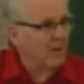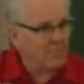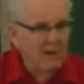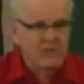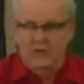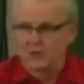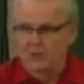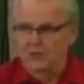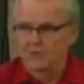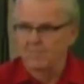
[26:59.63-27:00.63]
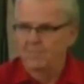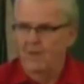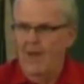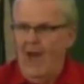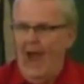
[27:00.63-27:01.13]
messengers.
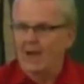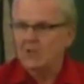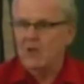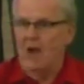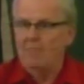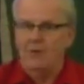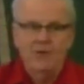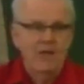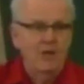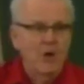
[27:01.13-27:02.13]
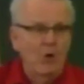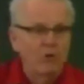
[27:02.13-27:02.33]
Acts chapter 10 no